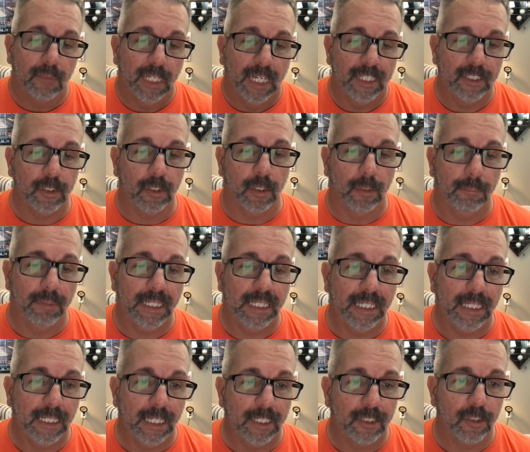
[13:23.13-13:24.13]
It's going
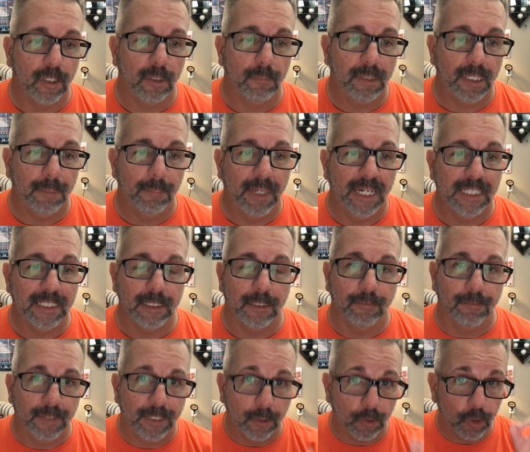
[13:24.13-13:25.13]
to be
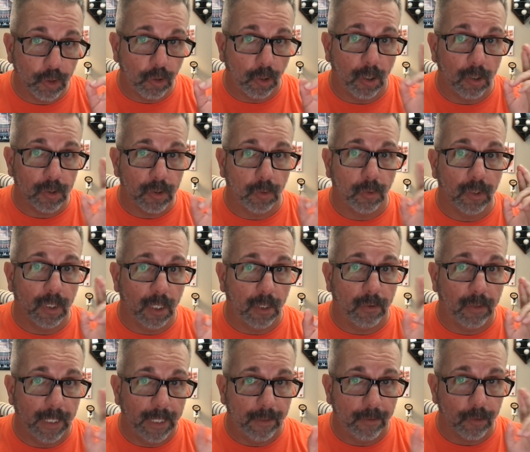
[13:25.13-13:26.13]
amazing. Fingers crossed on
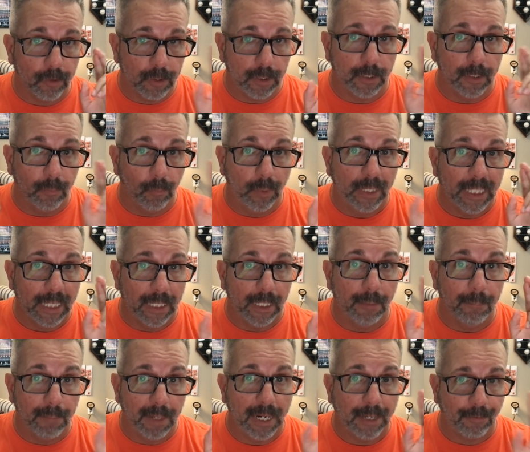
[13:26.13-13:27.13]
Gunnar Henderson that we get
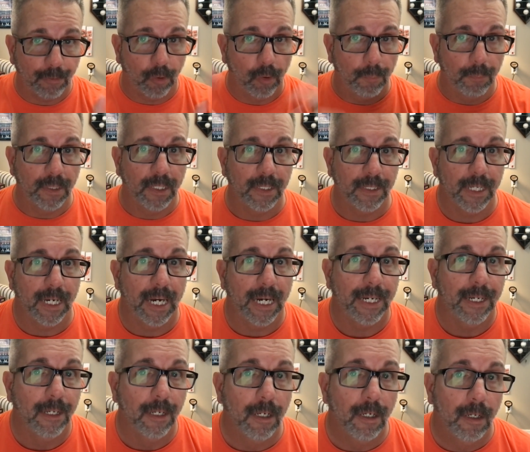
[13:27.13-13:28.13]
him back for opening
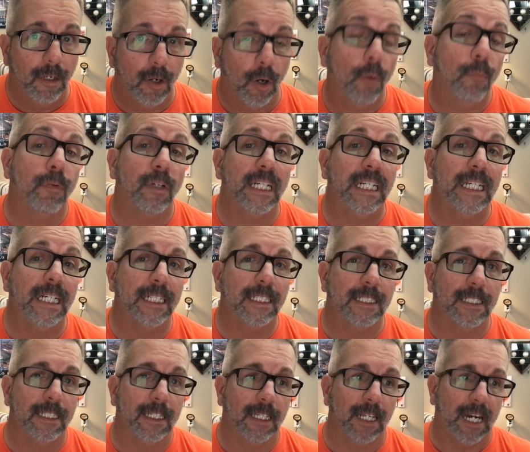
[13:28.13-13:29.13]
day. Hopefully he
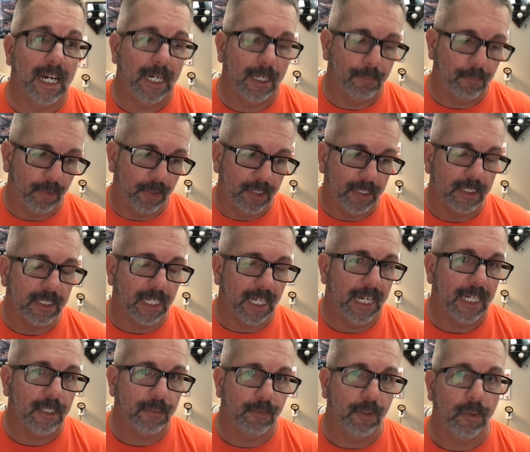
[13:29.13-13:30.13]
gets in the lineup for these
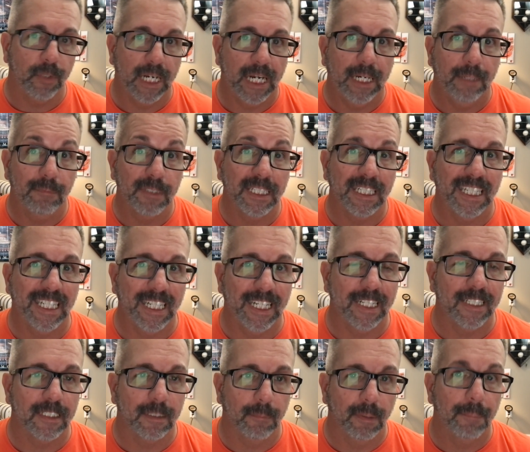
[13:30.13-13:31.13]
last few games and
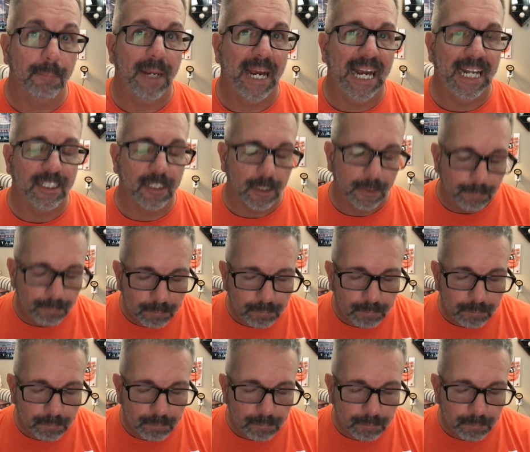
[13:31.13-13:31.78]
gets some at-bats.